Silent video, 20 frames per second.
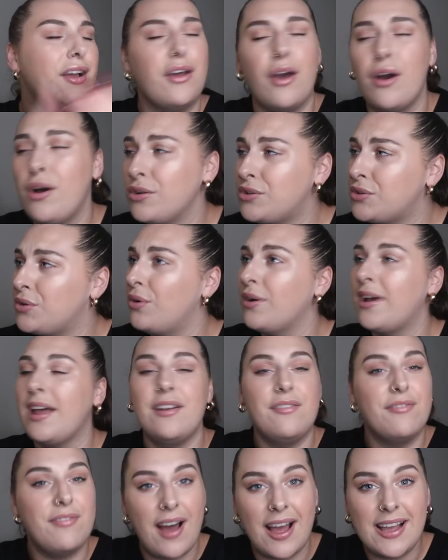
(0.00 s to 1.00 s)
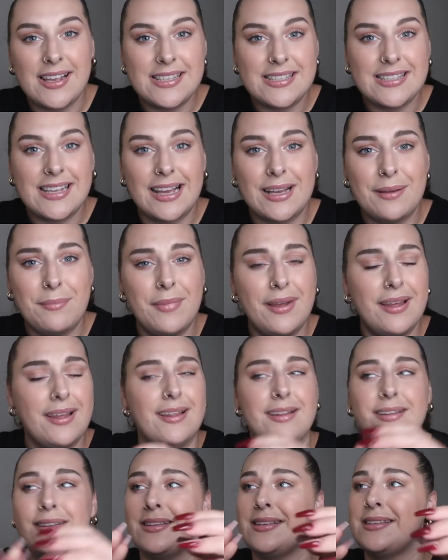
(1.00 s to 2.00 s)
girl talk advice
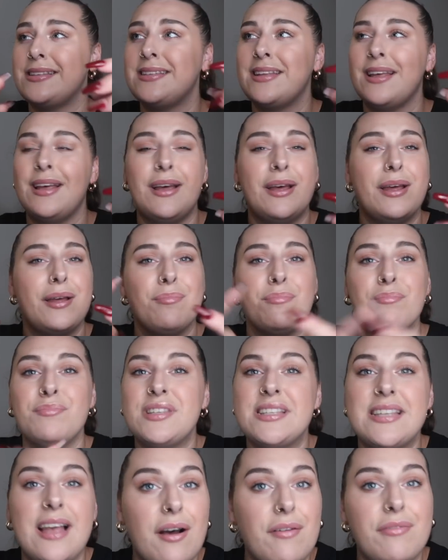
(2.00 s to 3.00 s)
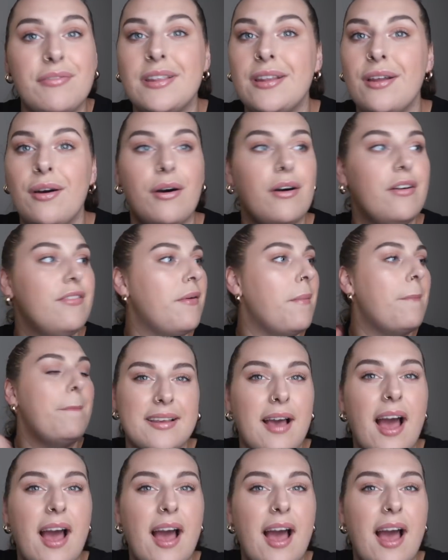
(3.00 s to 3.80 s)
segments, self-love.